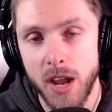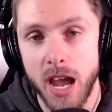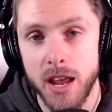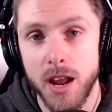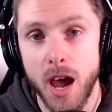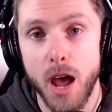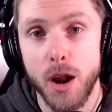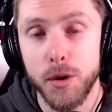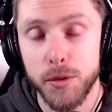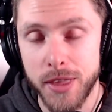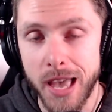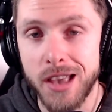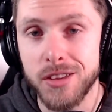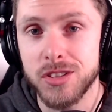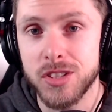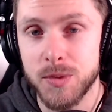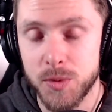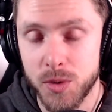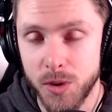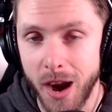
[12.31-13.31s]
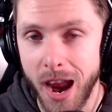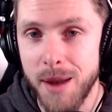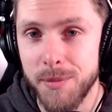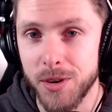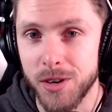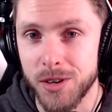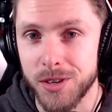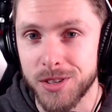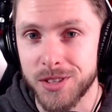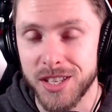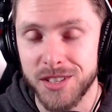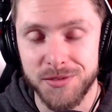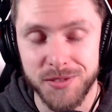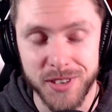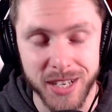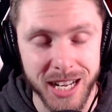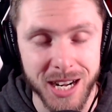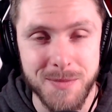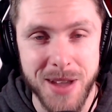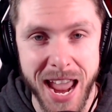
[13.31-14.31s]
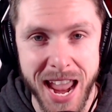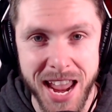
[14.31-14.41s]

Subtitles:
we've gotten 100,000 subscribers. That's freaking